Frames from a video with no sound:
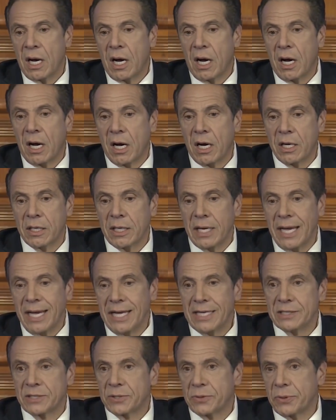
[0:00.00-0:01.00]
on
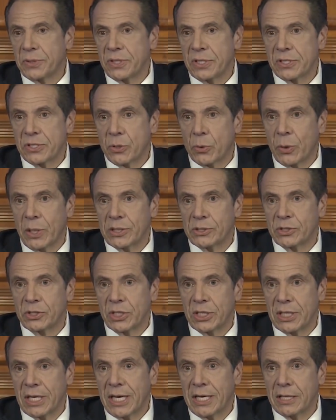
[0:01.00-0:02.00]
answering this
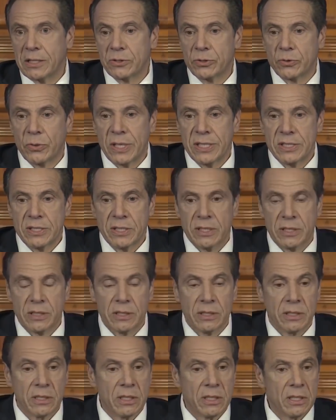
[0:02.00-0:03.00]
question and addressing
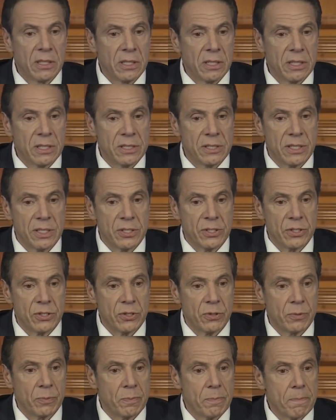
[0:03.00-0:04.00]
this
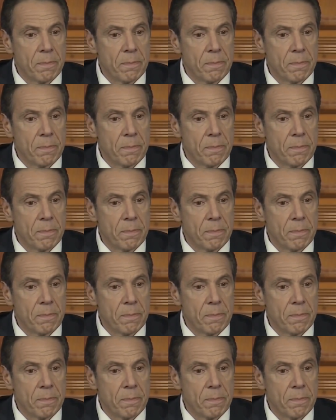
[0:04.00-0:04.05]
issue.